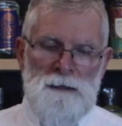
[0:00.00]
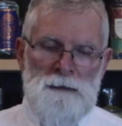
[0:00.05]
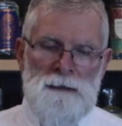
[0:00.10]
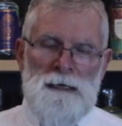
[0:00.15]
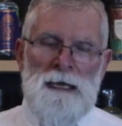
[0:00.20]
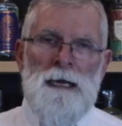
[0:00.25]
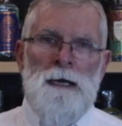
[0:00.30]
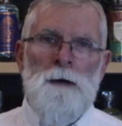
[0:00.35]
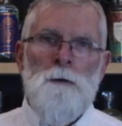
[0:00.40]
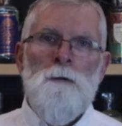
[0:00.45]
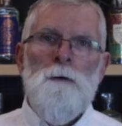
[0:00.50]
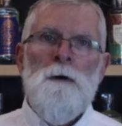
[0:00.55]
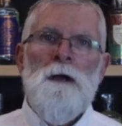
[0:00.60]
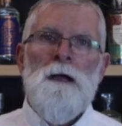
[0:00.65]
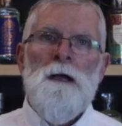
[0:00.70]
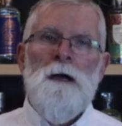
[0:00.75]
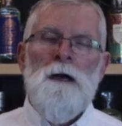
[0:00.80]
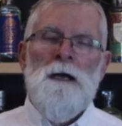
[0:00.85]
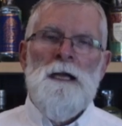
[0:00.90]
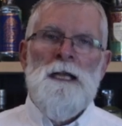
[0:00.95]
now,
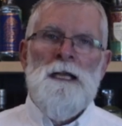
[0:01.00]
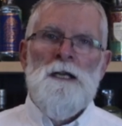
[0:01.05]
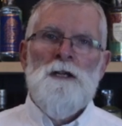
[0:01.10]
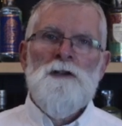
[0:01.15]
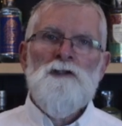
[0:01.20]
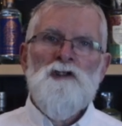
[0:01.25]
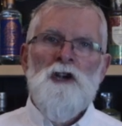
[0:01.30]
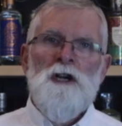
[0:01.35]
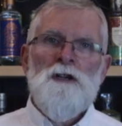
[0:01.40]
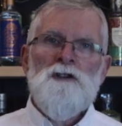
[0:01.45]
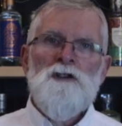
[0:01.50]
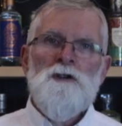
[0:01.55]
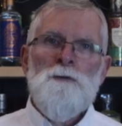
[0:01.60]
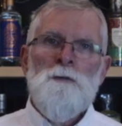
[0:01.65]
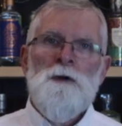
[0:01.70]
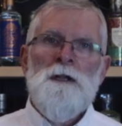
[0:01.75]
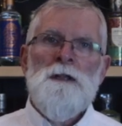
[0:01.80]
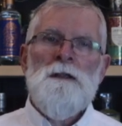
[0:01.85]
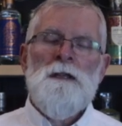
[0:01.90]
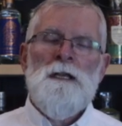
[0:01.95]
uh, in
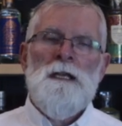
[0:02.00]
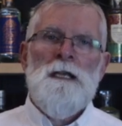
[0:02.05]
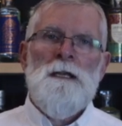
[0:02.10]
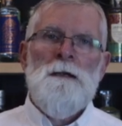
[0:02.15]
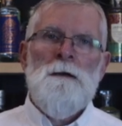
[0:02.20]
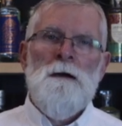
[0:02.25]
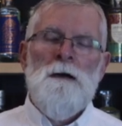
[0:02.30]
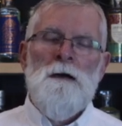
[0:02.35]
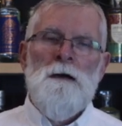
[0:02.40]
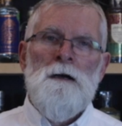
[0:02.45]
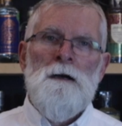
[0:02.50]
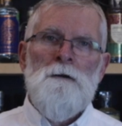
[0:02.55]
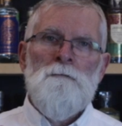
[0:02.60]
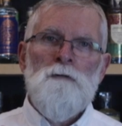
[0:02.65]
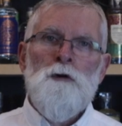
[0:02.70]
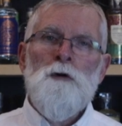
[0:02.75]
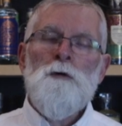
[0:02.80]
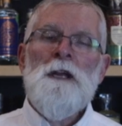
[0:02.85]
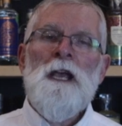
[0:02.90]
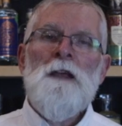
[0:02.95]
conjunction with the uh,
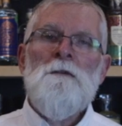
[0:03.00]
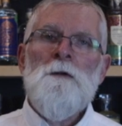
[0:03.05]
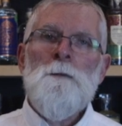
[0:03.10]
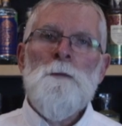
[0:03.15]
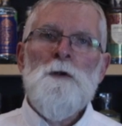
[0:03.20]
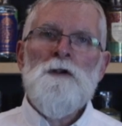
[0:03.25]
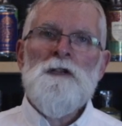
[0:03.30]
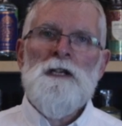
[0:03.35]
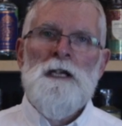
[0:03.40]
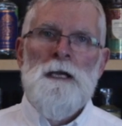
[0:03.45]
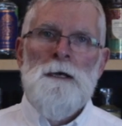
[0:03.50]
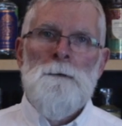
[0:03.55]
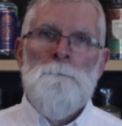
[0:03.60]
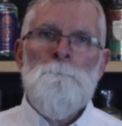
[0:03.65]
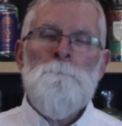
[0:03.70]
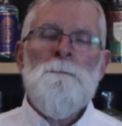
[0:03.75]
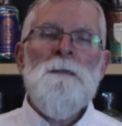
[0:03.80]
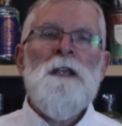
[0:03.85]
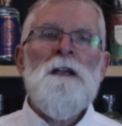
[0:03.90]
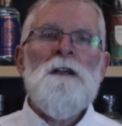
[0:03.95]
Royal Navy
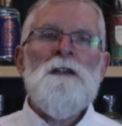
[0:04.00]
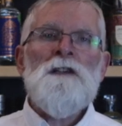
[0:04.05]
Museum,